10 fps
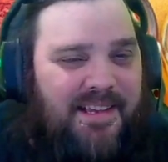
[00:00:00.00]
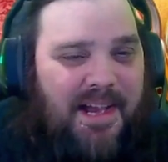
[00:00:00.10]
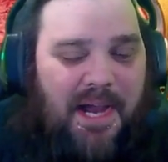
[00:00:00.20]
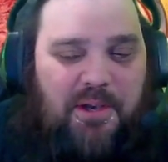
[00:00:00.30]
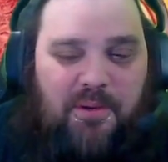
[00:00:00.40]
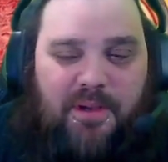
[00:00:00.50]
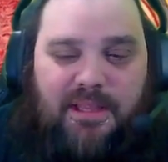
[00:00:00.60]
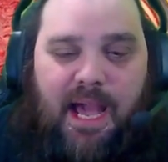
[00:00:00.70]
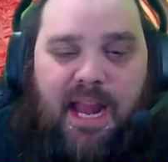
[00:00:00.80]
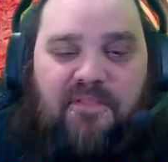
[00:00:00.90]
I do a
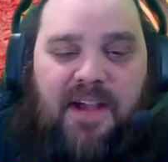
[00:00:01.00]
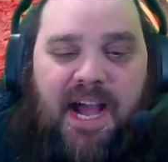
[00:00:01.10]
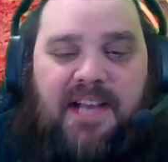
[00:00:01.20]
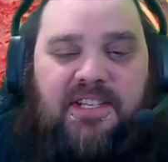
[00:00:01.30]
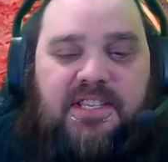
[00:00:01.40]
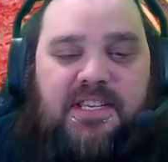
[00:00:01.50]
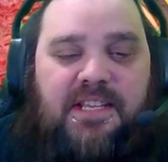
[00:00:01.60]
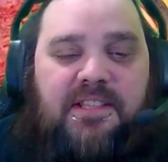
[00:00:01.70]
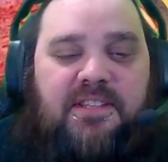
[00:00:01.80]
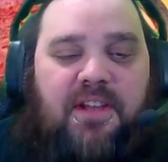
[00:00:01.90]
lot of, I just
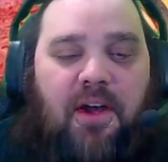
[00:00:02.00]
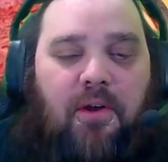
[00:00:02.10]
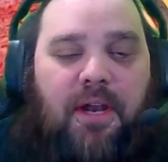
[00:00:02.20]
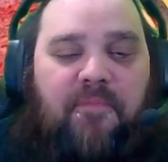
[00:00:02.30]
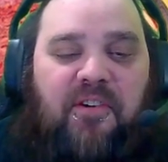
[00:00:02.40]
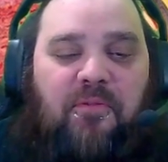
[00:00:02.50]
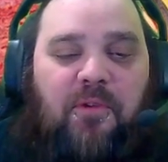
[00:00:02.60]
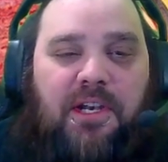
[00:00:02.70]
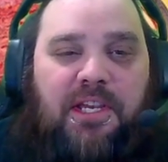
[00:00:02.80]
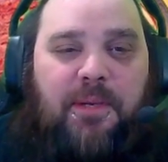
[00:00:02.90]
need this to hold up for
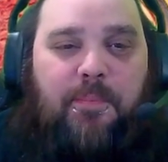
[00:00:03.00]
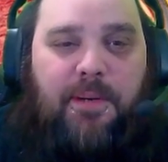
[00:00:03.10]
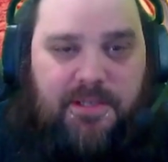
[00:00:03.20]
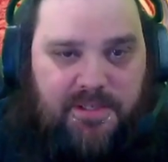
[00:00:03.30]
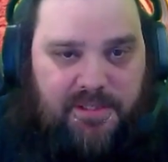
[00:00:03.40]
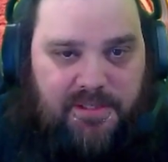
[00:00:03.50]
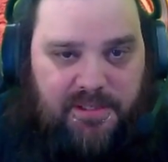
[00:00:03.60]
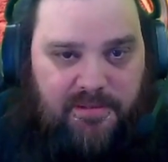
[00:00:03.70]
1 year purchases.